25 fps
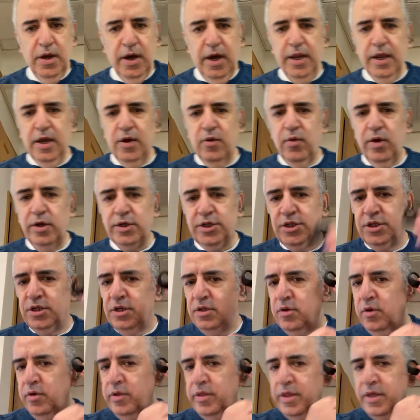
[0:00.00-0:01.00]
any
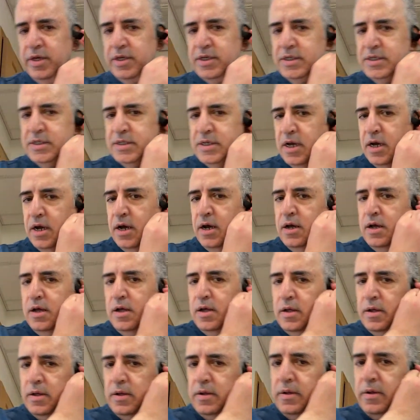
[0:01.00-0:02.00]
question on this?
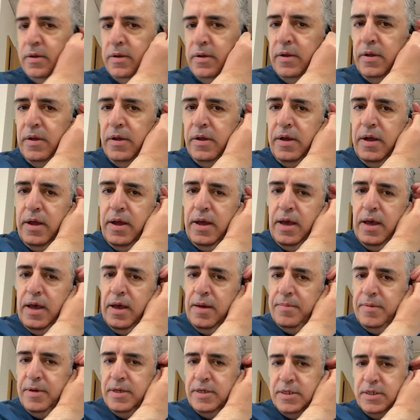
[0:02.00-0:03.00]

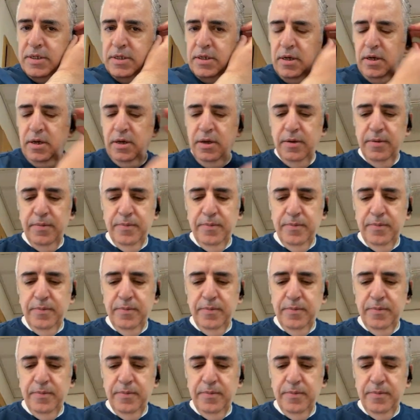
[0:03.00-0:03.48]
Let me see.